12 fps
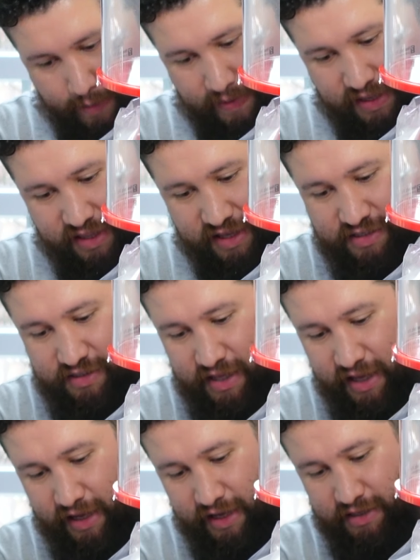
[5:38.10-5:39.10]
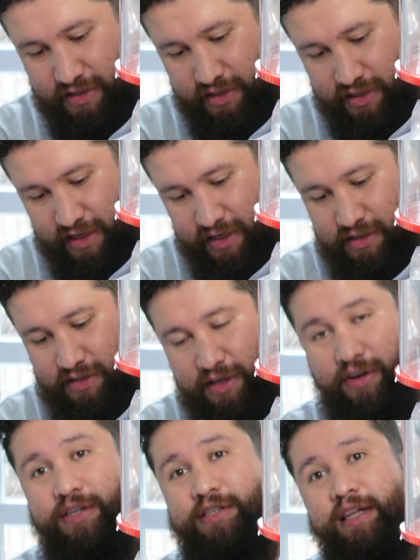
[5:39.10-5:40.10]
mean, this thing is
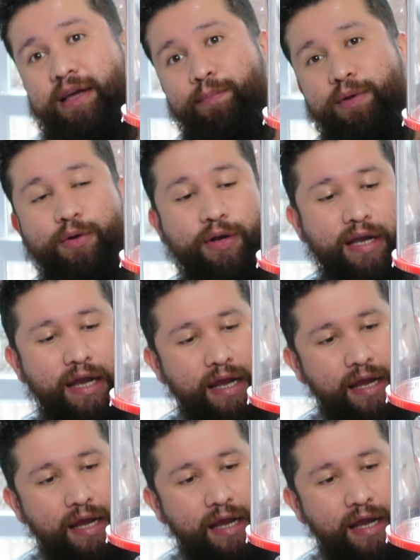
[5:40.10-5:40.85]
seriously a beauty.